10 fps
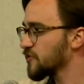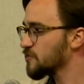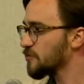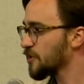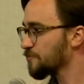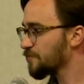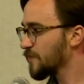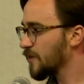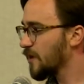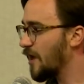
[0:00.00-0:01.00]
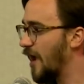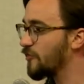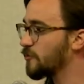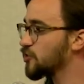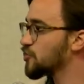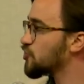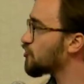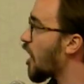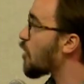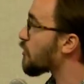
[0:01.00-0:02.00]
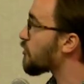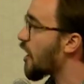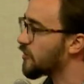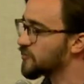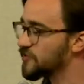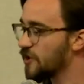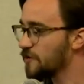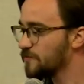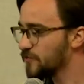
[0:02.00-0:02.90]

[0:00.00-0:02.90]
to be, and then we just draw with that instead.